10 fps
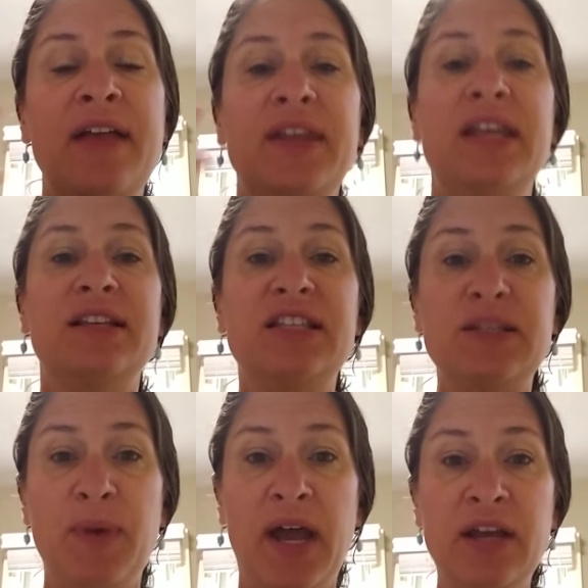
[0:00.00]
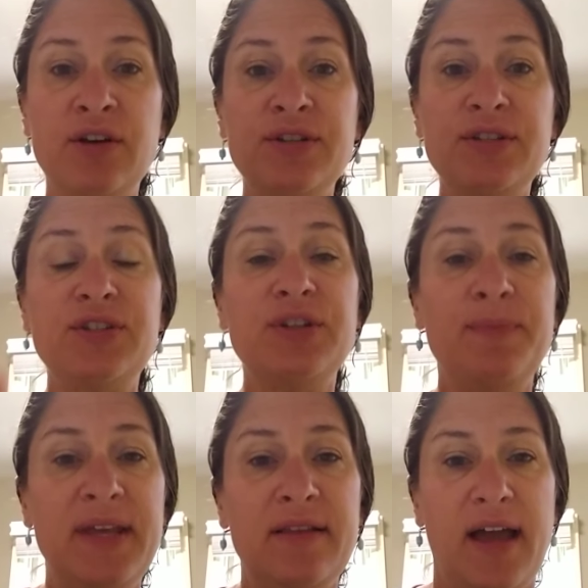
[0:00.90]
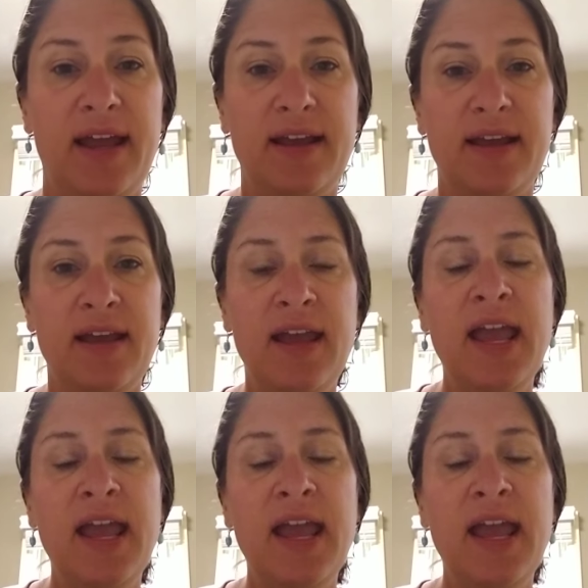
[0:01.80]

that he aspires to be like.